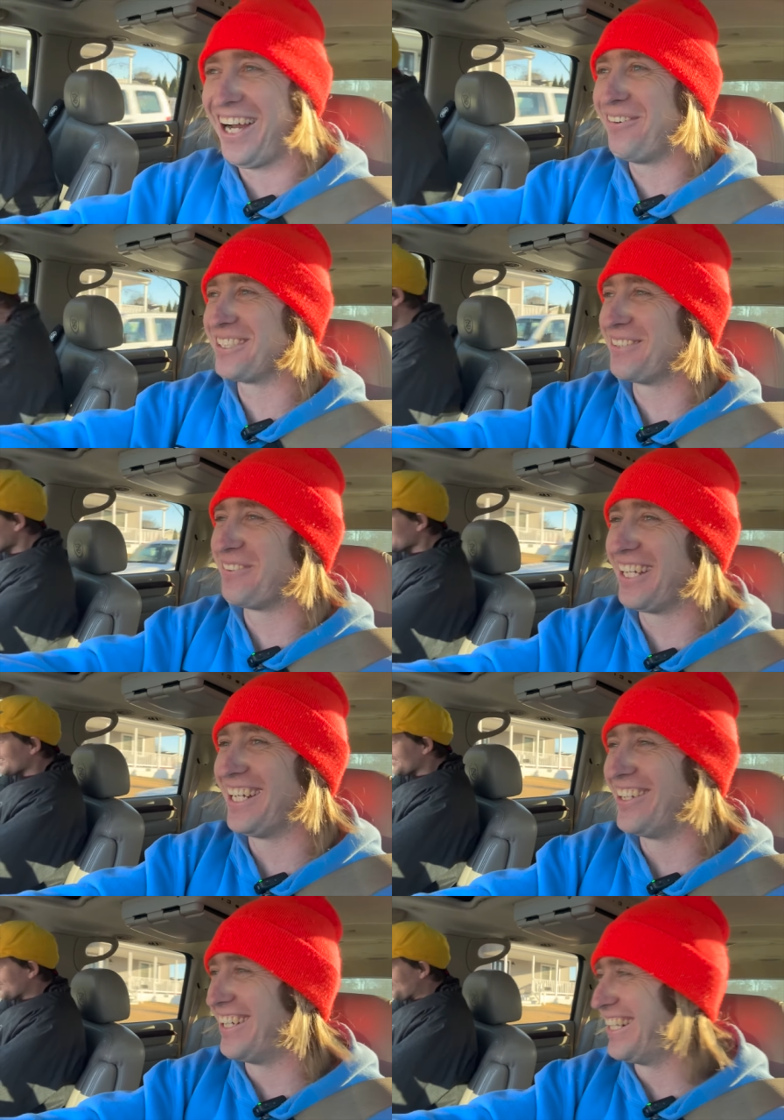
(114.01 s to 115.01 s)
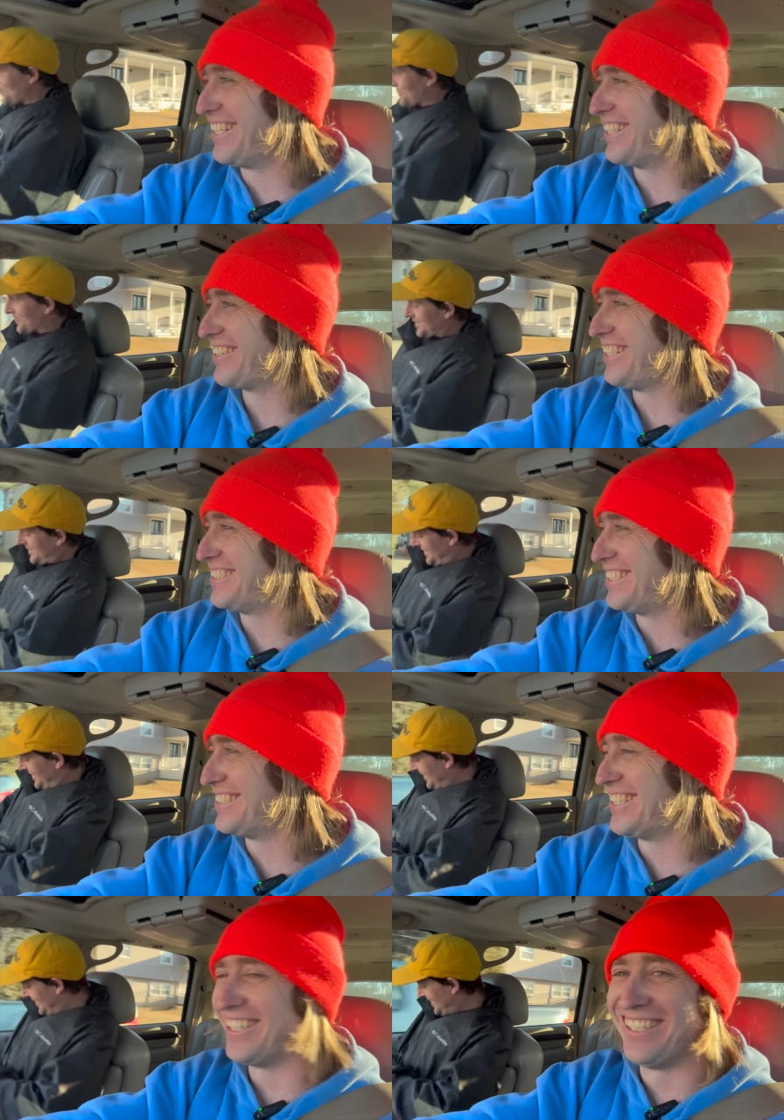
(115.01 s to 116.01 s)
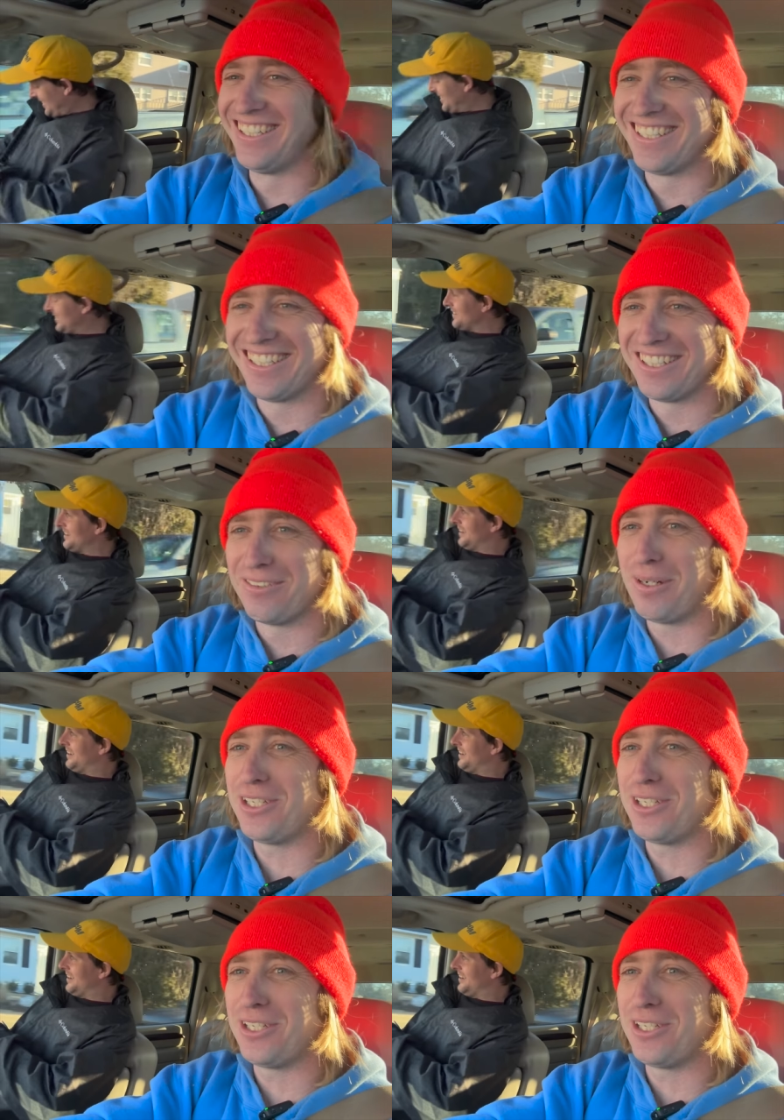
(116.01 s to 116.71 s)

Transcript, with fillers: I wasn't planning on anything crazy, so we